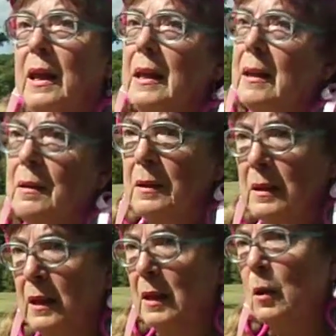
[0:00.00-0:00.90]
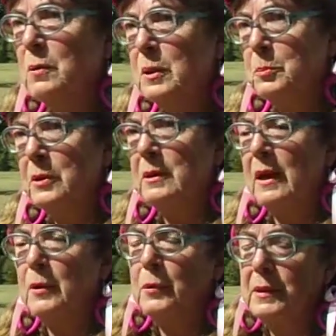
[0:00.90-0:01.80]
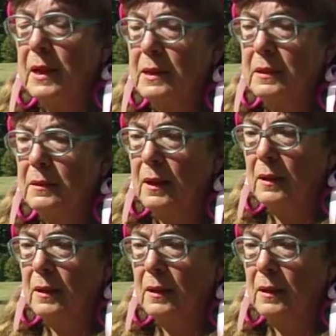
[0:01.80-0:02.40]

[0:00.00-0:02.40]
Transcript: And along with the book, I created